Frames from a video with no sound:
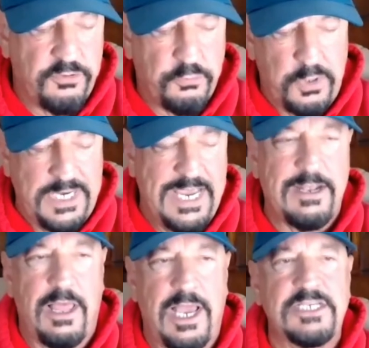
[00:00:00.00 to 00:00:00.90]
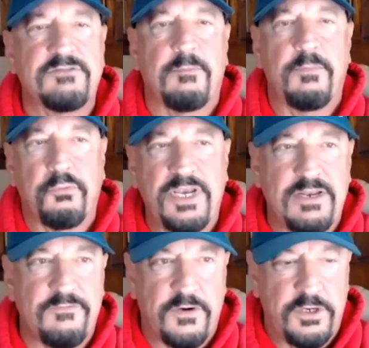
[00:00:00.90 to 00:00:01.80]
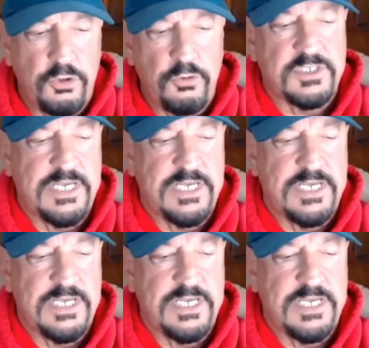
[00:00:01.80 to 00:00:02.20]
three headlines from three different news